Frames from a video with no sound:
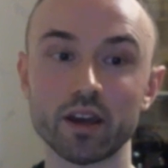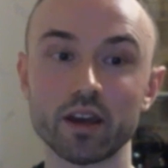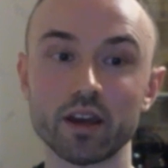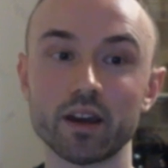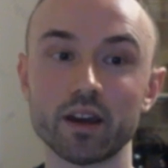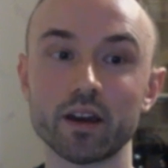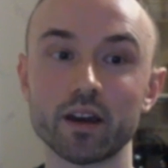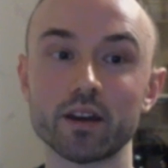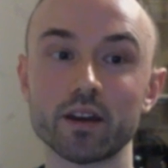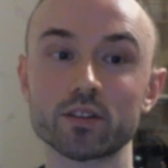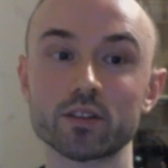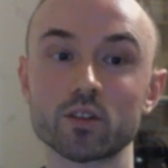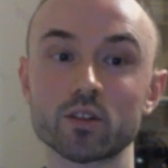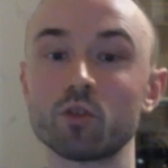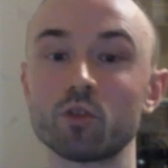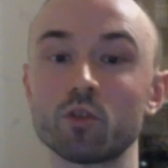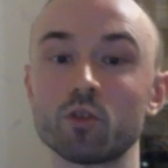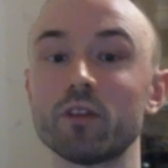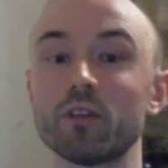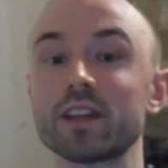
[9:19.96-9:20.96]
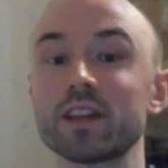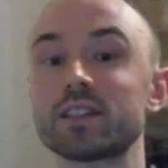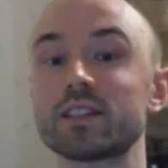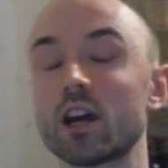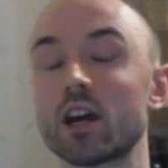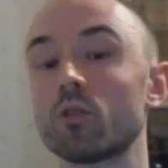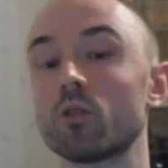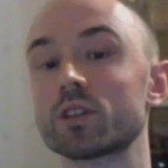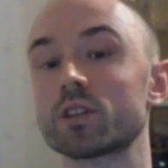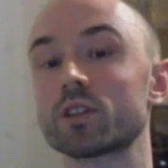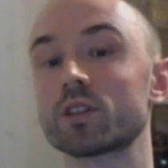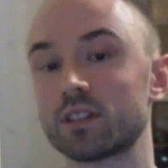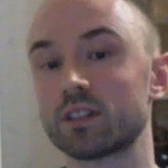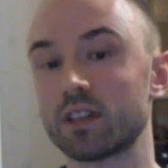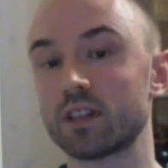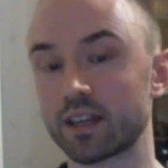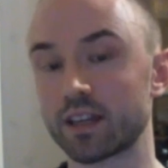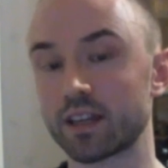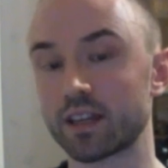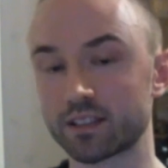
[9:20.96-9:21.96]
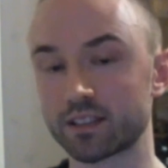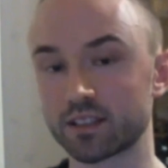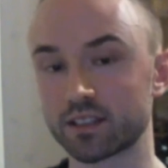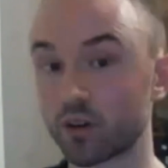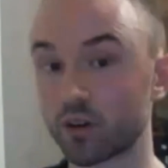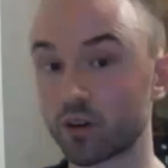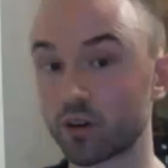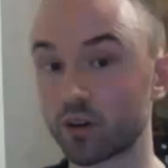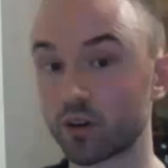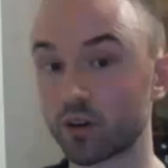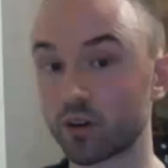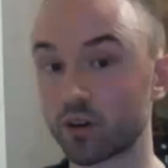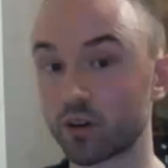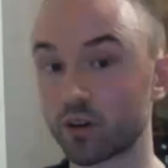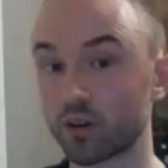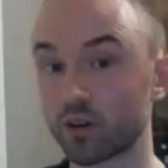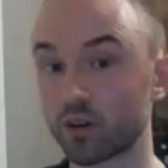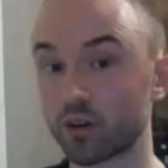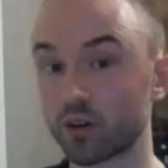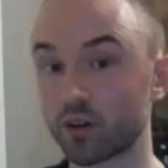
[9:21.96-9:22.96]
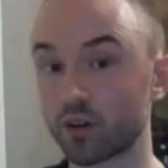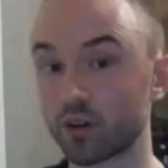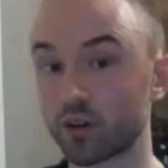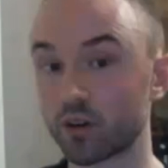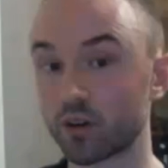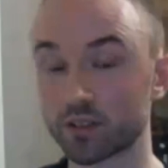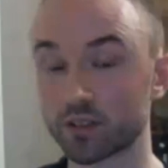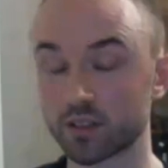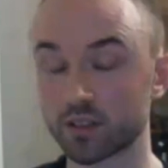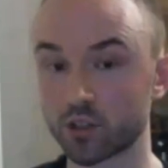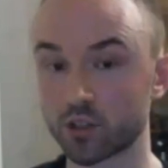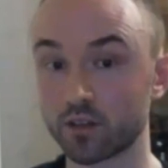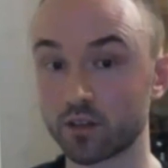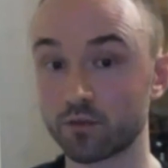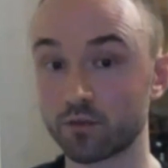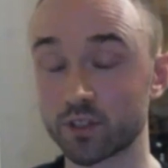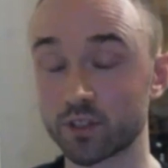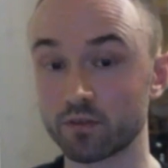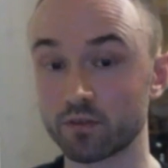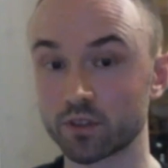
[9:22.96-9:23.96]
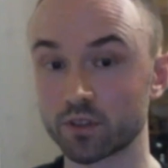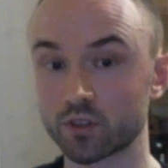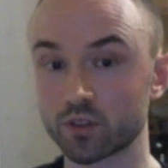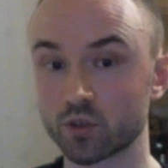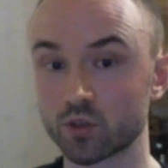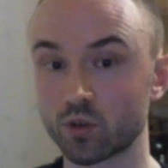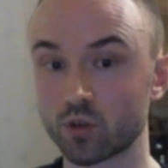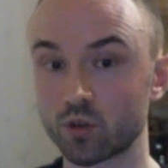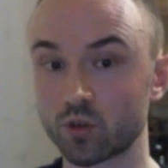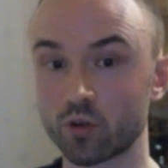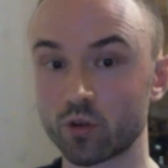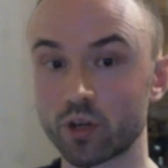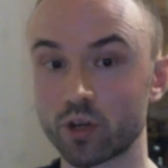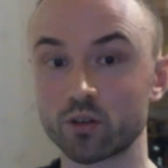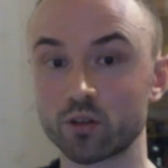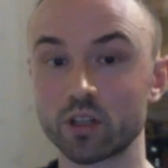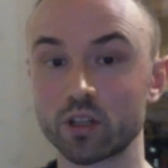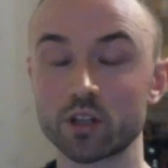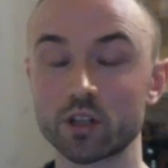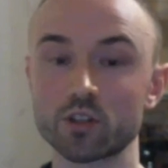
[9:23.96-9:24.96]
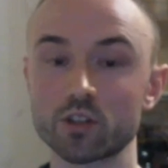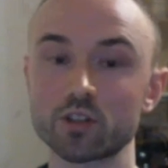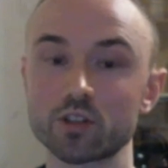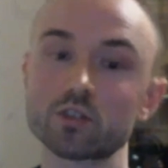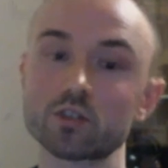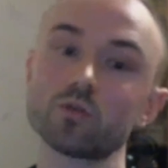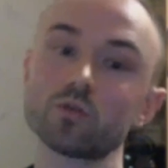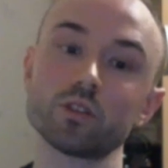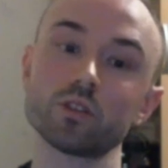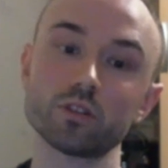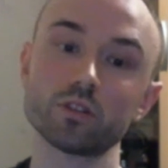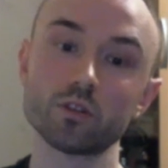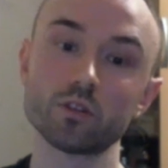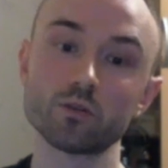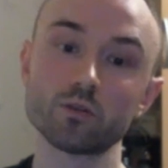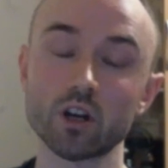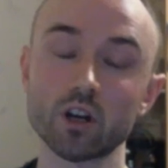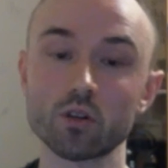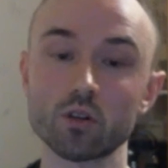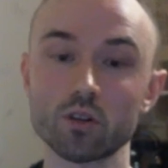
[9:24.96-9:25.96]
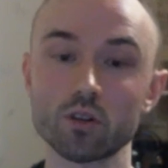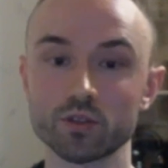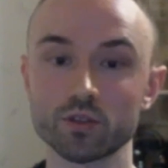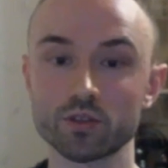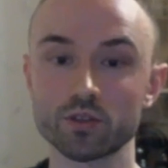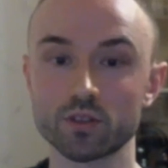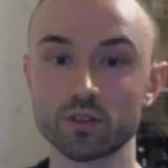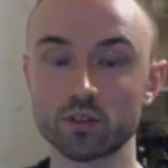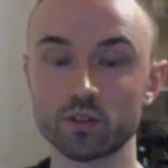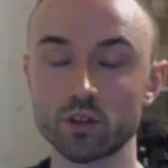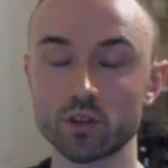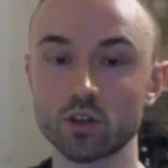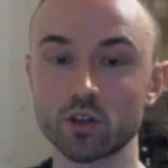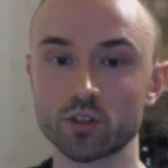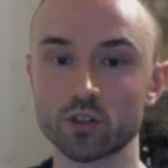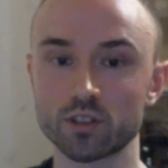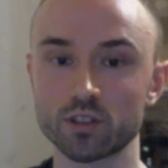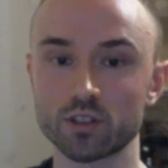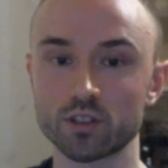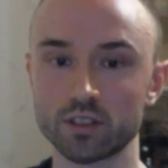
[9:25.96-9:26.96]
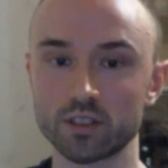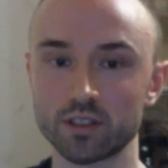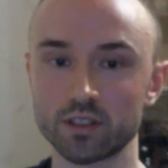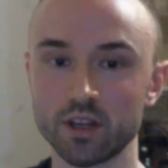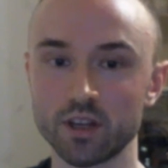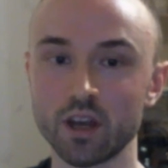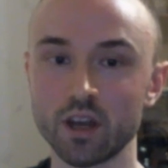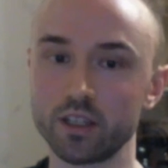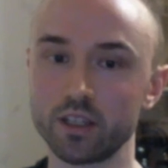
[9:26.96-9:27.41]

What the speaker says: and to prevent terrorist attacks in Georgia because Chatayev was having so great connections to the North Caucasus insurgency.